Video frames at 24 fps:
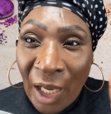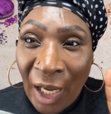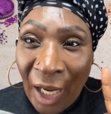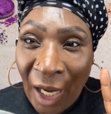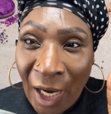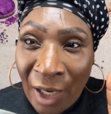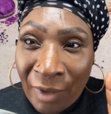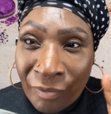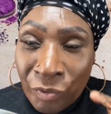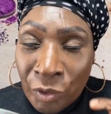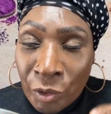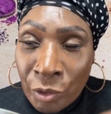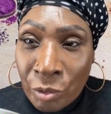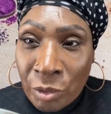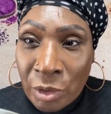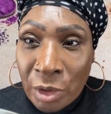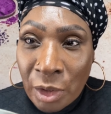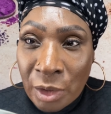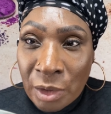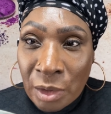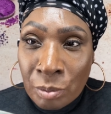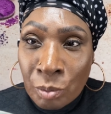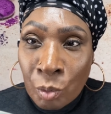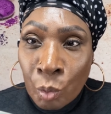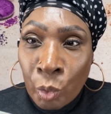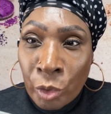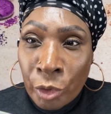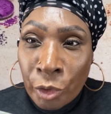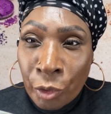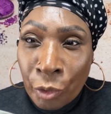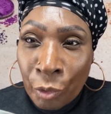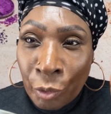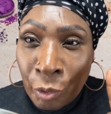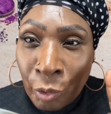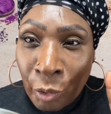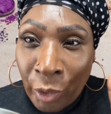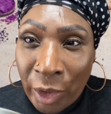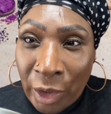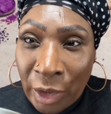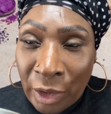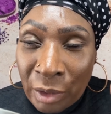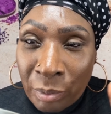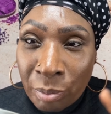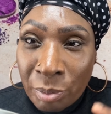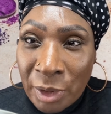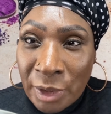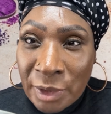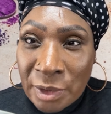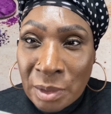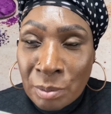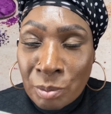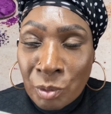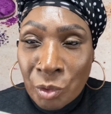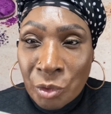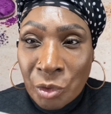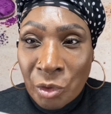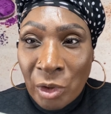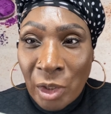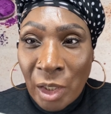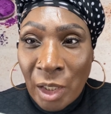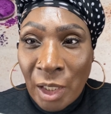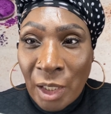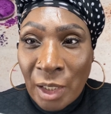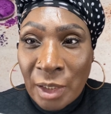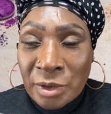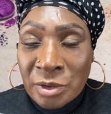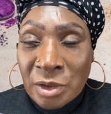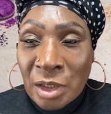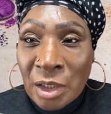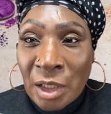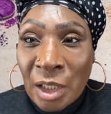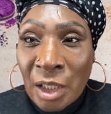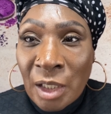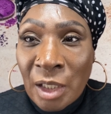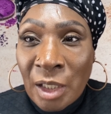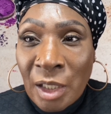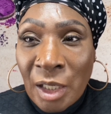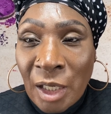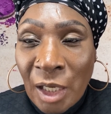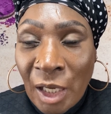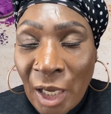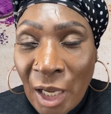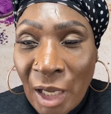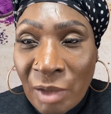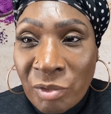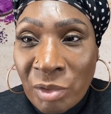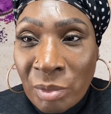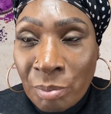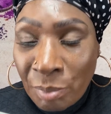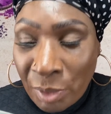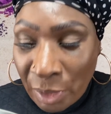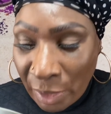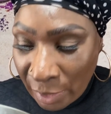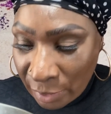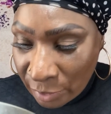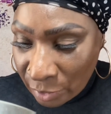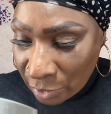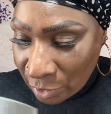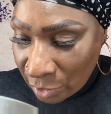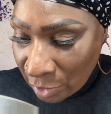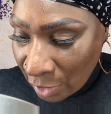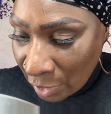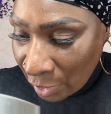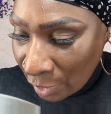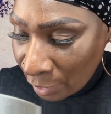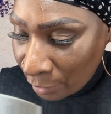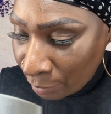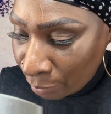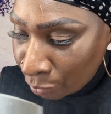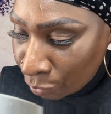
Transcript: after you cut them, when you're ready to place them on your eyes. Have a blessed day.